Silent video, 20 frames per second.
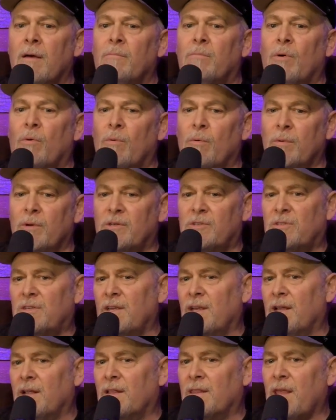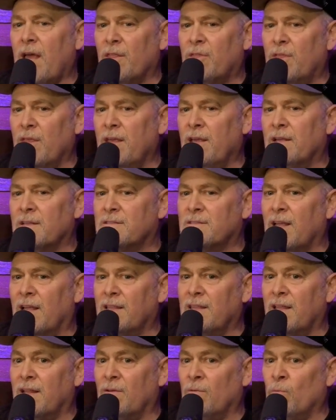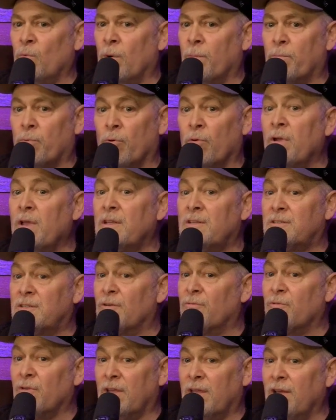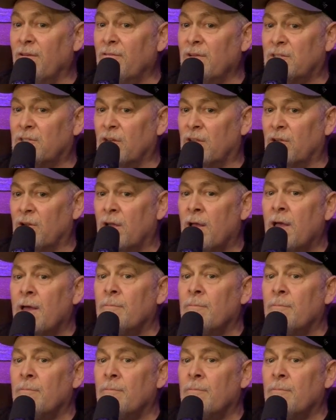But when we see it, I think it's not that we're priests to forgive each other,